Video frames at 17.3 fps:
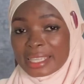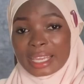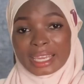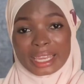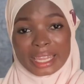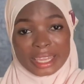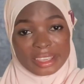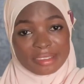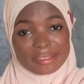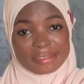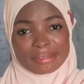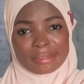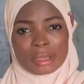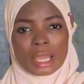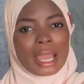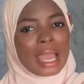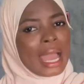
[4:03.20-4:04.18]
their
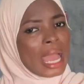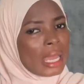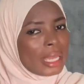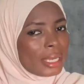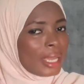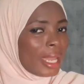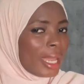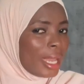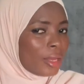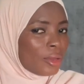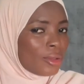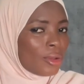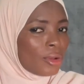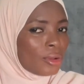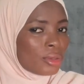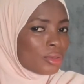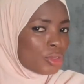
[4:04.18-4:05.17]
life and they earn
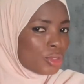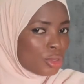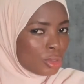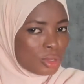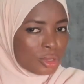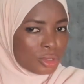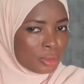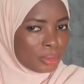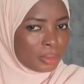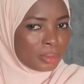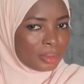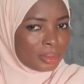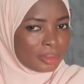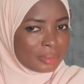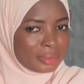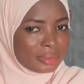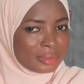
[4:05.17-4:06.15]
on YouTube.
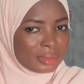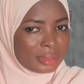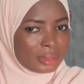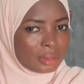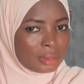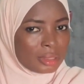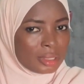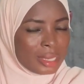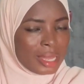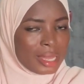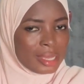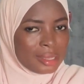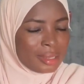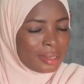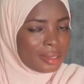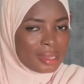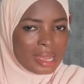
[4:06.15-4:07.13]

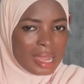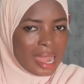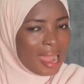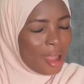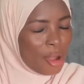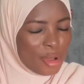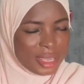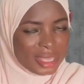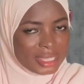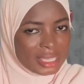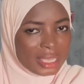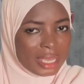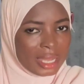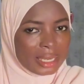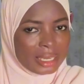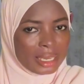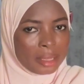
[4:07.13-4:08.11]
Like, how easy
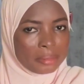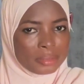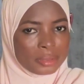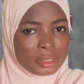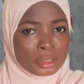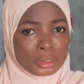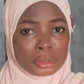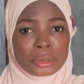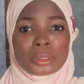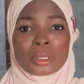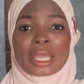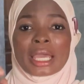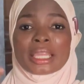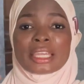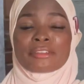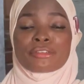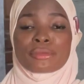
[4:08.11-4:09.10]
can that be? So you
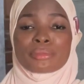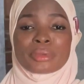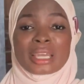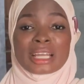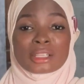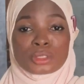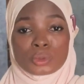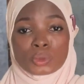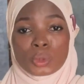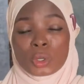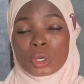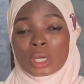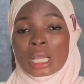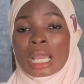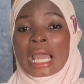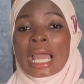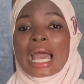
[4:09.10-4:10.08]
can even be at
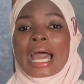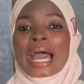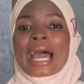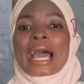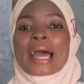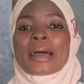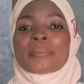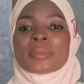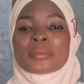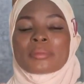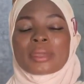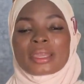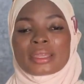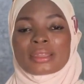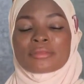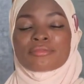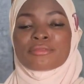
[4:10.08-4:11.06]
work and be
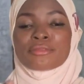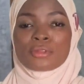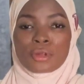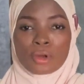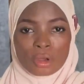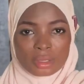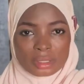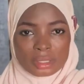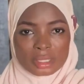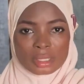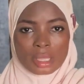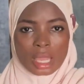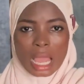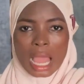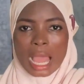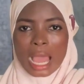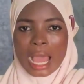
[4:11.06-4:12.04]
making vlogs,